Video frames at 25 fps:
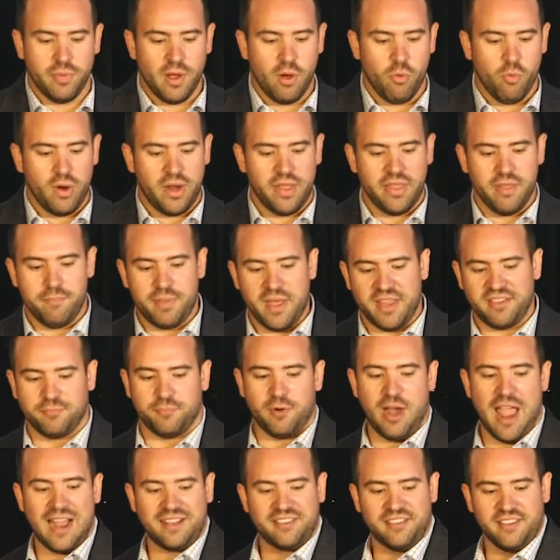but one of the best
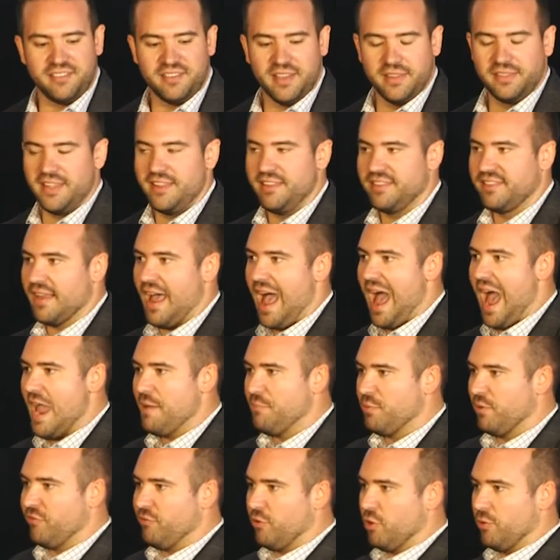practices that these
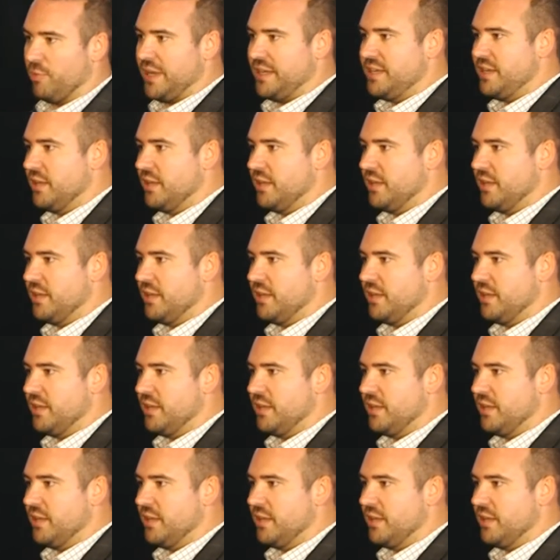high-performing